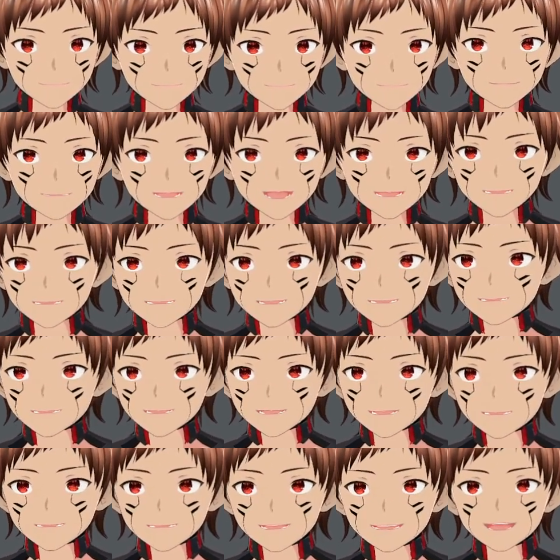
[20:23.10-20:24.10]
not
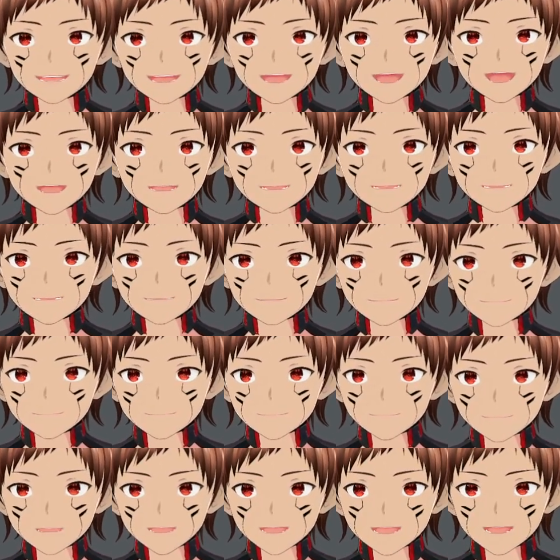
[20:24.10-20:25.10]
55.
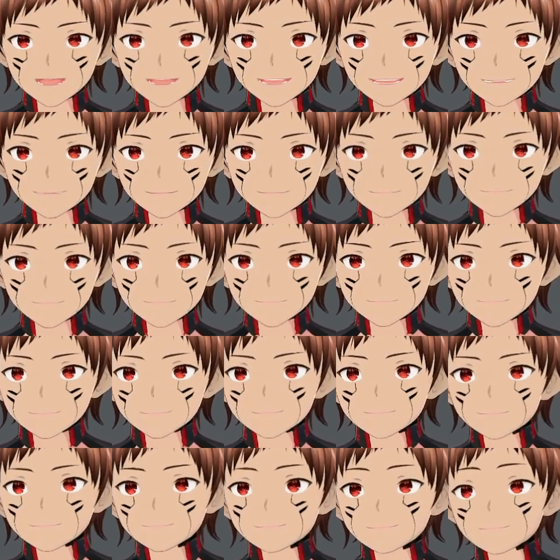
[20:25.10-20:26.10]
Okay.
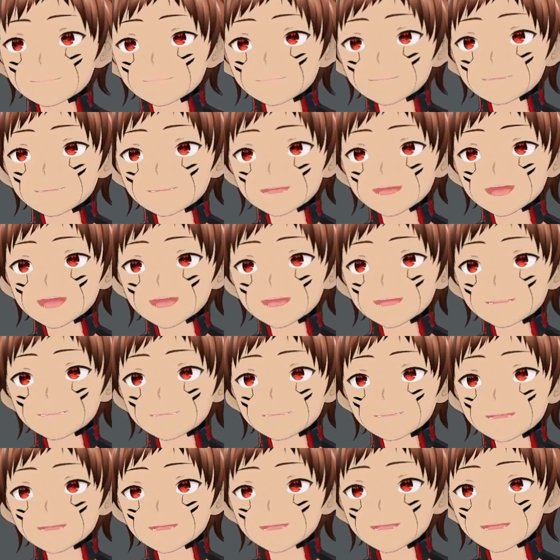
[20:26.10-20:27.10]
Forge
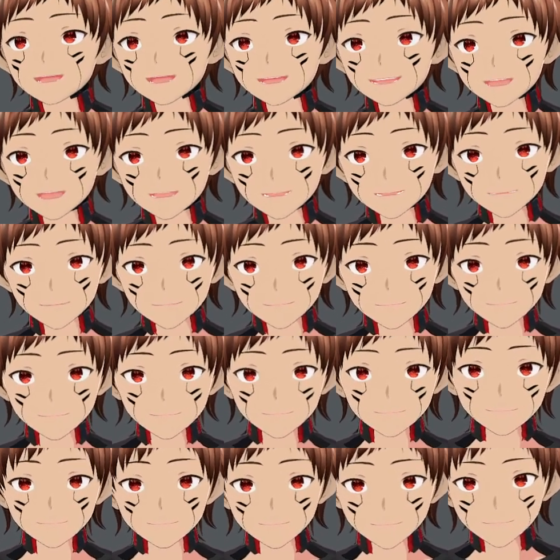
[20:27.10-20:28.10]
Fiend.
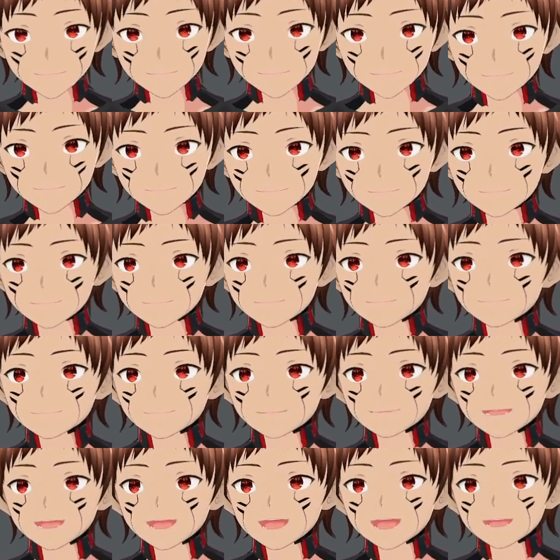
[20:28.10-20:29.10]

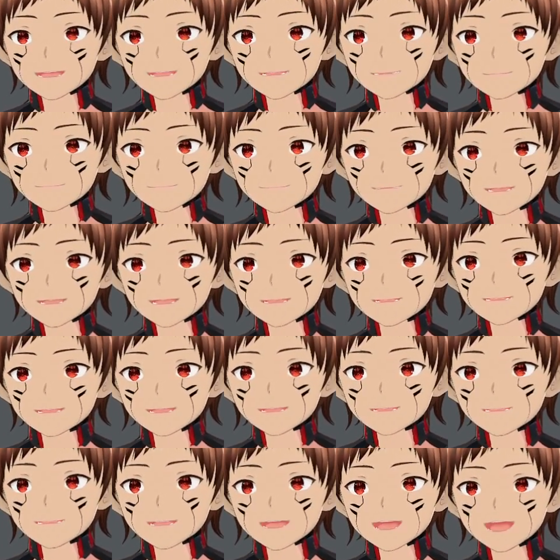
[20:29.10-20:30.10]
Forge Fiend, where
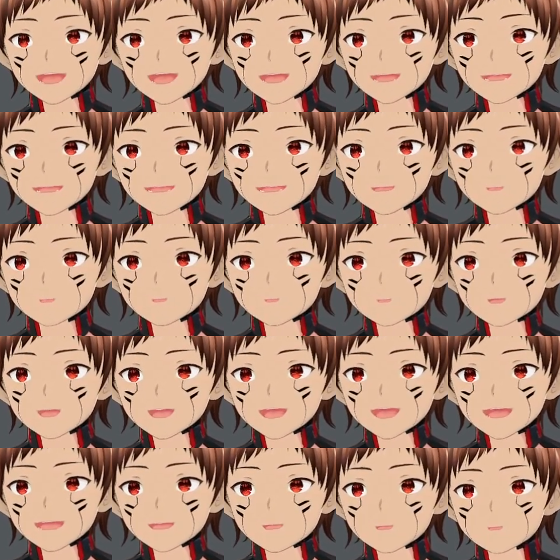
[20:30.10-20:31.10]
are you?
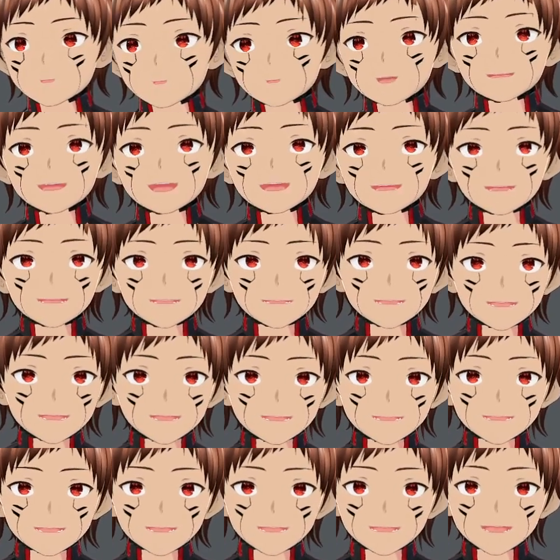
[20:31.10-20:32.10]
You were
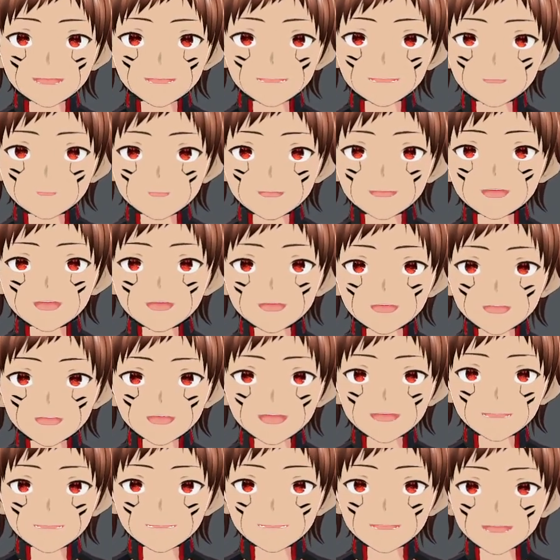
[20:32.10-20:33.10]
180 and you got
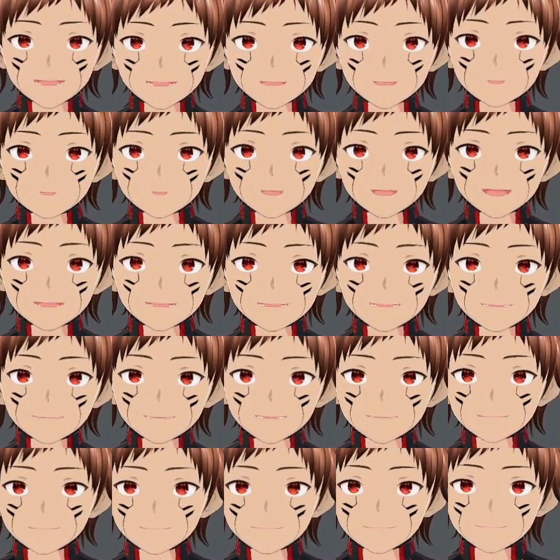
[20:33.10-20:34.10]
buffed to
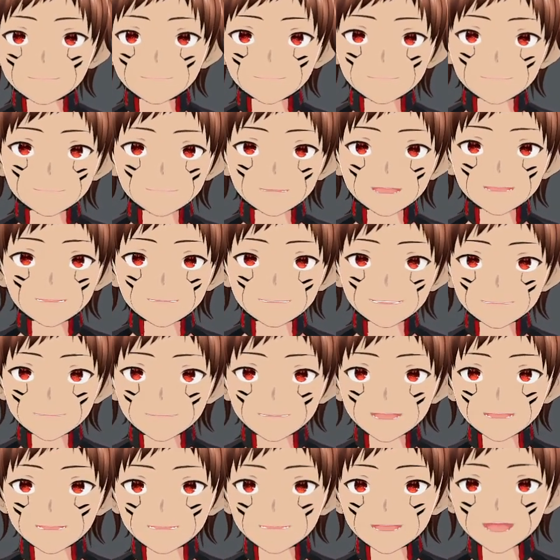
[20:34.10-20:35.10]
200. Or should I say
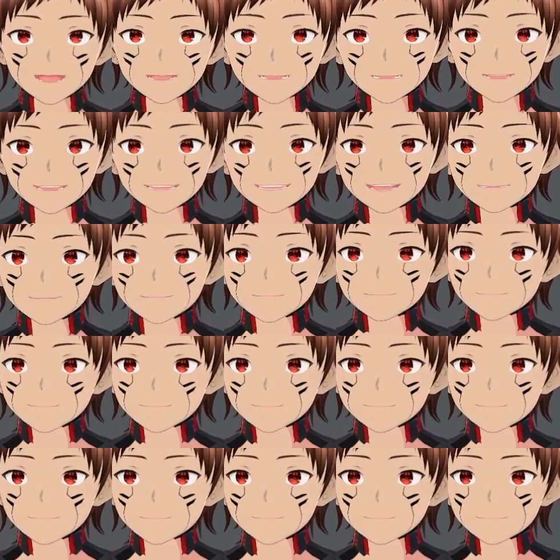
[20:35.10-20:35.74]
Navta?